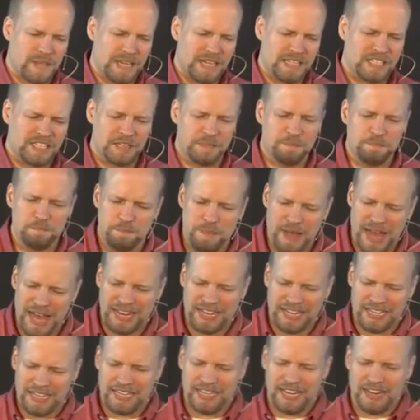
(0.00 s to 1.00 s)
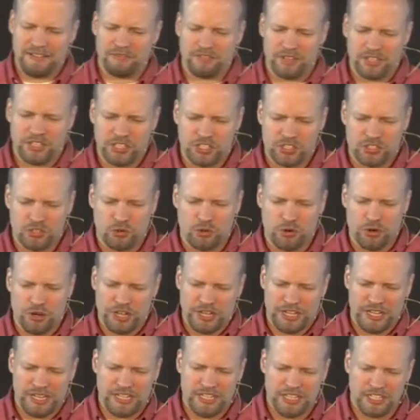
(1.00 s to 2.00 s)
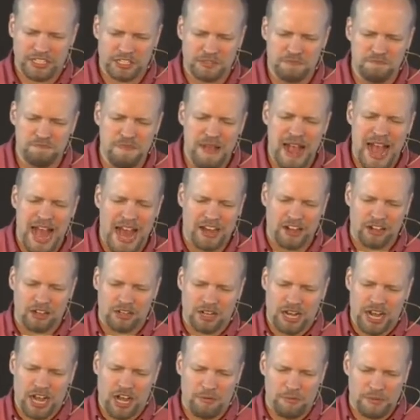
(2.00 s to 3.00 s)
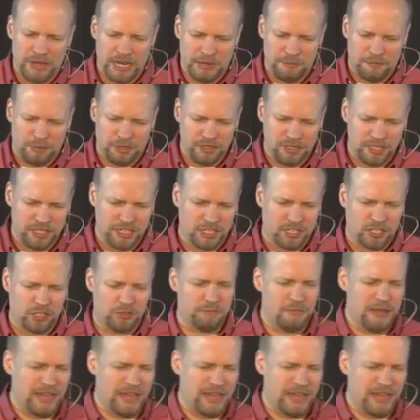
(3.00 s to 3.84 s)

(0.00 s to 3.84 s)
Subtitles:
It's embedded in every story, and it doesn't matter how many political